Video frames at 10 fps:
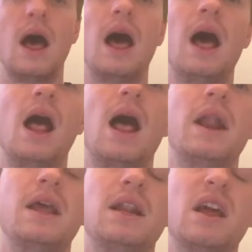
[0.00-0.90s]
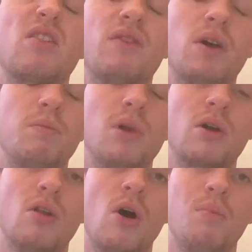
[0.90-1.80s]
and index finger
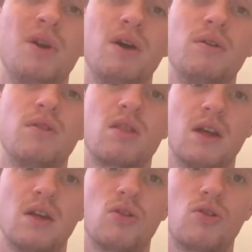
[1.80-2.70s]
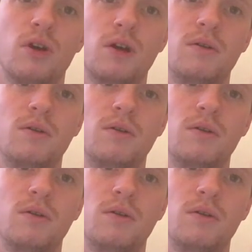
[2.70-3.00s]
plucks up and out of the 2nd string.